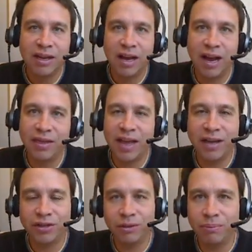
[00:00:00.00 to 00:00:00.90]
and
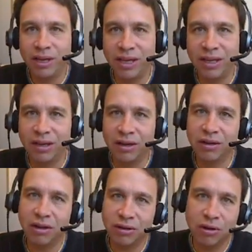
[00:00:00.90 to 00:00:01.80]
that should be
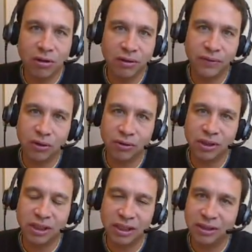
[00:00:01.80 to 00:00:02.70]
a goal of
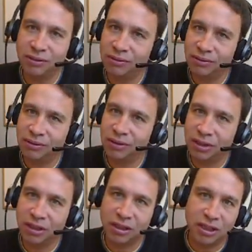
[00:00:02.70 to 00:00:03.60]
yours, is
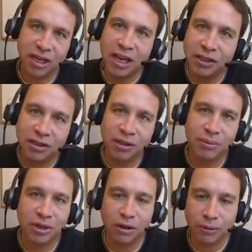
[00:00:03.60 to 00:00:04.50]
to teach the
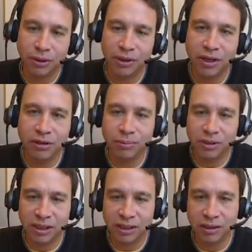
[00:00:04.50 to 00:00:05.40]
material that you
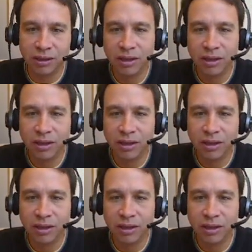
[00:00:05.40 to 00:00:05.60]
present.